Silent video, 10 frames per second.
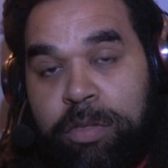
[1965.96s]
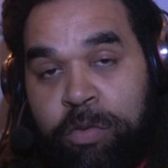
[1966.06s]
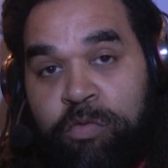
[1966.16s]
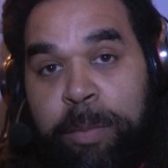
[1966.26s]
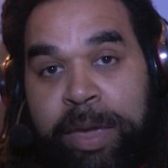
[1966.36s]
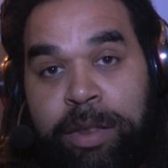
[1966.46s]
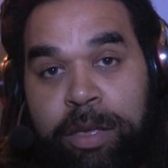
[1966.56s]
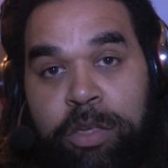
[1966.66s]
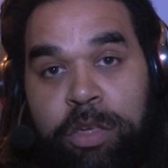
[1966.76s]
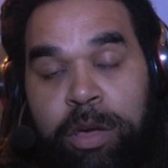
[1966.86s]
the Streaming
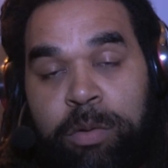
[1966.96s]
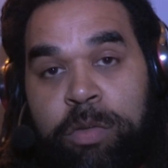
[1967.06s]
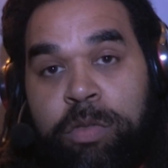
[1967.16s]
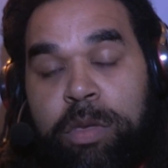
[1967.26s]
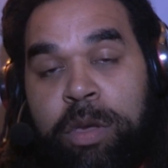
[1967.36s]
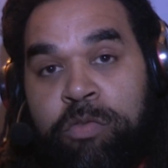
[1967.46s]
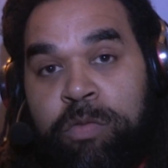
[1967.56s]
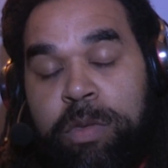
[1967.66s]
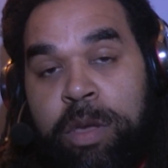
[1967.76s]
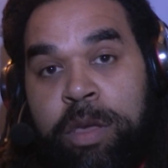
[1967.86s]
Idiot show,
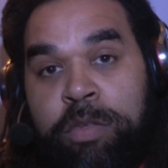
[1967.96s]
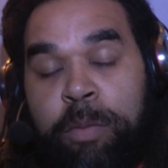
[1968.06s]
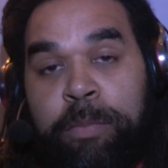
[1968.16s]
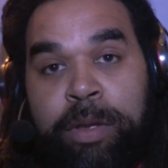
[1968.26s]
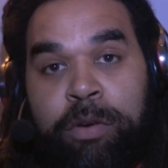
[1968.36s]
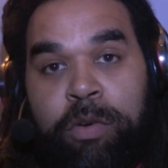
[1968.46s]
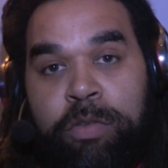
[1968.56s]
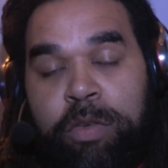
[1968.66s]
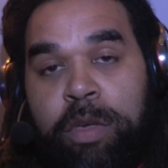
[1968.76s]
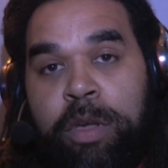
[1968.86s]
stumbling
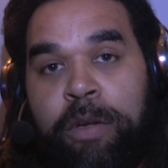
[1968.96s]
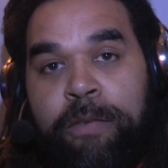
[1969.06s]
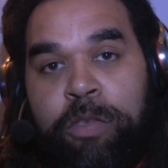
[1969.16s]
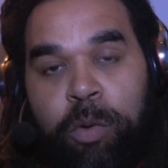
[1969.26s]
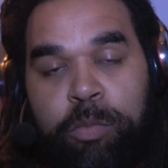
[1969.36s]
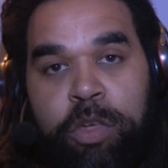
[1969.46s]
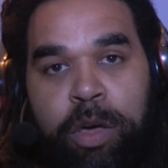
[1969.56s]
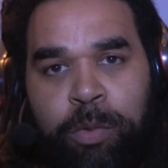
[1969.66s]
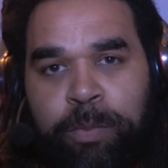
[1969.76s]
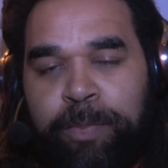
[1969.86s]
across Tom's
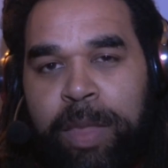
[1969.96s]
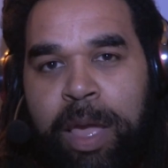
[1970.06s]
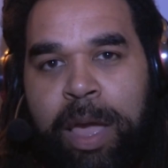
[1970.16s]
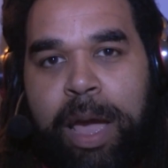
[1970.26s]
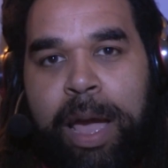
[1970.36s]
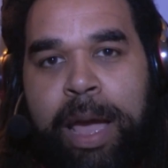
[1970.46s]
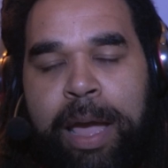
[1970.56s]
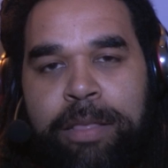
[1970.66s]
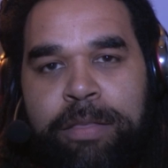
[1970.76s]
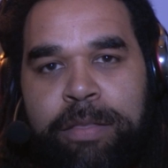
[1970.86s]
show,
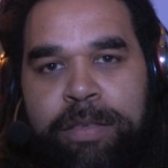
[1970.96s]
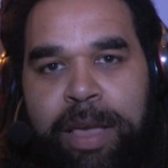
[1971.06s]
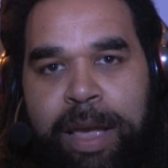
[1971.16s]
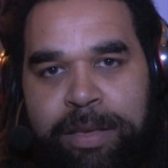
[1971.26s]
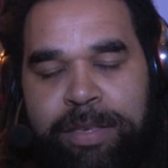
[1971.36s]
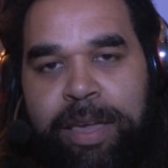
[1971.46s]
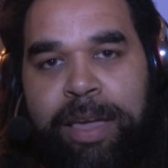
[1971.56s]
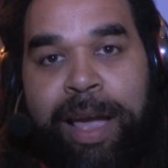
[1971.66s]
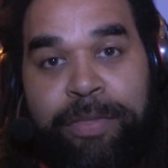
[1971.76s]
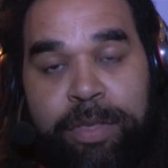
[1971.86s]
and
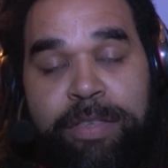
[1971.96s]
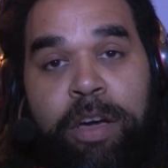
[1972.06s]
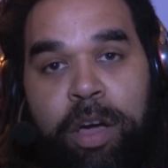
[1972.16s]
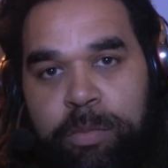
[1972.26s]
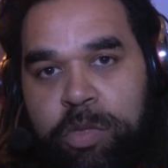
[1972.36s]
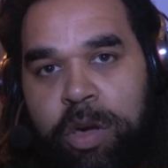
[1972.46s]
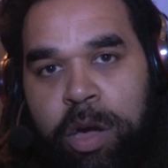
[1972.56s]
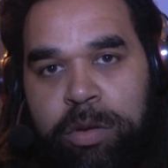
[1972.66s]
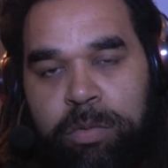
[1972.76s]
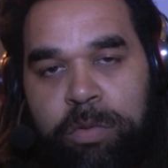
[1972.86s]
asking at the time
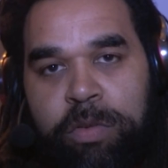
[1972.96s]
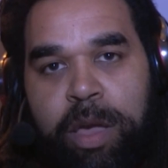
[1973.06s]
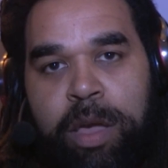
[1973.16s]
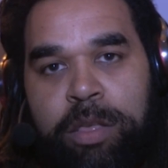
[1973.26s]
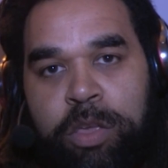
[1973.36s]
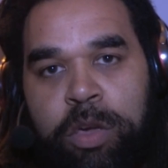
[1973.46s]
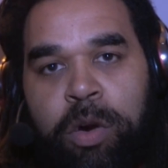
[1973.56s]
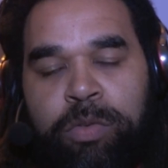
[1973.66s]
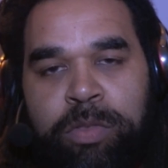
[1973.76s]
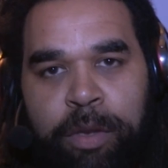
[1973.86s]
Giles and
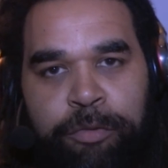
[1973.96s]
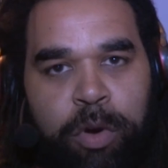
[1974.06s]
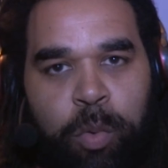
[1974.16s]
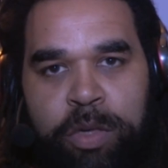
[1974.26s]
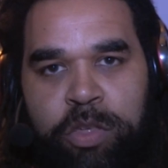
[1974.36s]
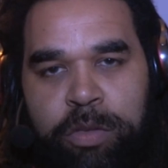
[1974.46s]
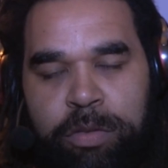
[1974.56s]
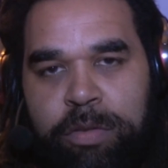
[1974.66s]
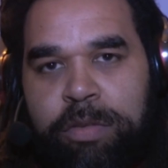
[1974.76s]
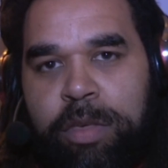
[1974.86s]
Jon different
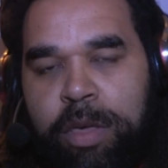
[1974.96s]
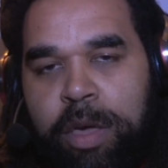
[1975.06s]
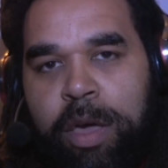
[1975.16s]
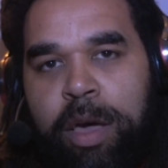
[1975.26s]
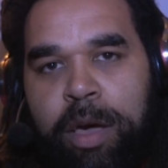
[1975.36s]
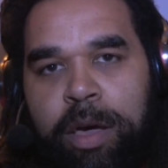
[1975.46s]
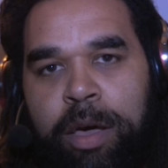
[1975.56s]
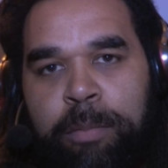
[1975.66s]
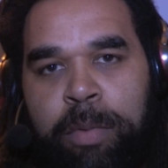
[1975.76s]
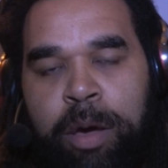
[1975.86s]
questions
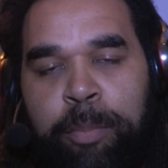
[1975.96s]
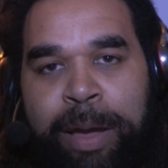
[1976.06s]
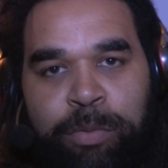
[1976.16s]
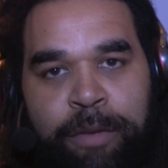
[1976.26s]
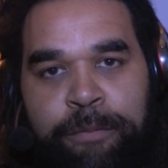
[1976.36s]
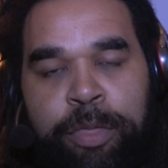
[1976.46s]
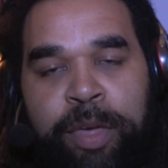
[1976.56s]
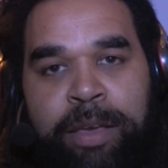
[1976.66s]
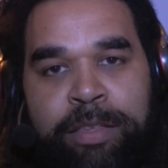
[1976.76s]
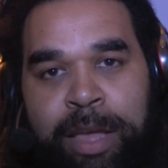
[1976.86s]
about different
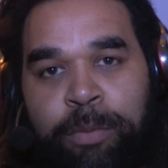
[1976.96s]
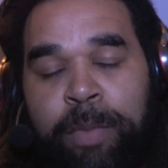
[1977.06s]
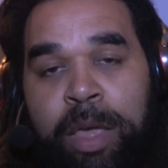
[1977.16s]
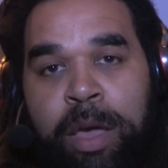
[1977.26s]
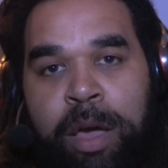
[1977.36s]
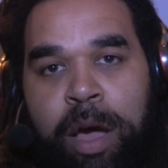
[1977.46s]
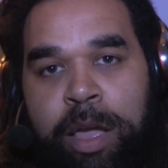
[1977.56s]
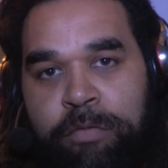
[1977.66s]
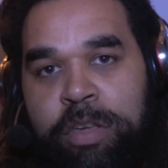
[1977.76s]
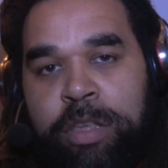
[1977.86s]
things. Now,
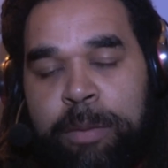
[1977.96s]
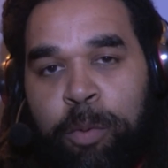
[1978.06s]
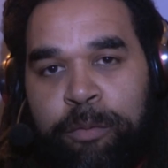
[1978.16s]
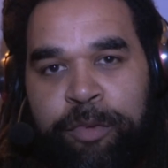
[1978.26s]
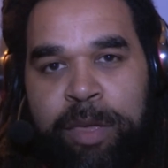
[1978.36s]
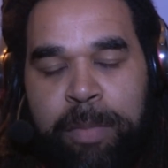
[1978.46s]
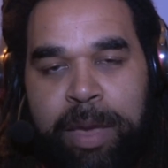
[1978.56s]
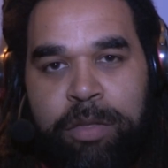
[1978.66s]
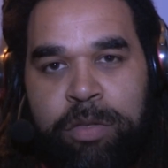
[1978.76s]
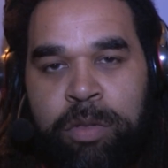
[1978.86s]
I originally bought
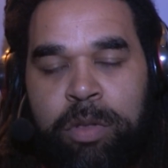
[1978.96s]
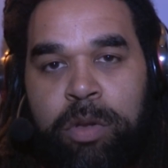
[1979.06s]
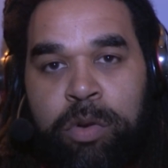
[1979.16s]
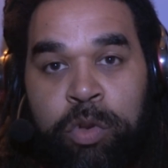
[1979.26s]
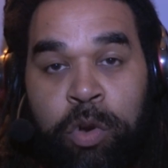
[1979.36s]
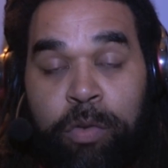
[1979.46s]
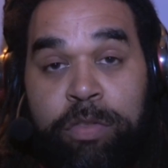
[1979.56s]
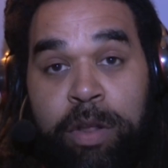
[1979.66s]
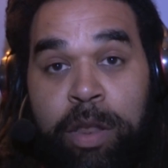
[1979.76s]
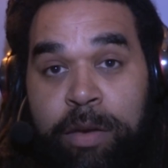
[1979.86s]
vMix
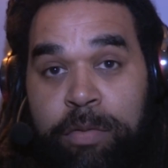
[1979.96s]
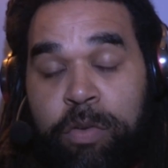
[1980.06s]
not to live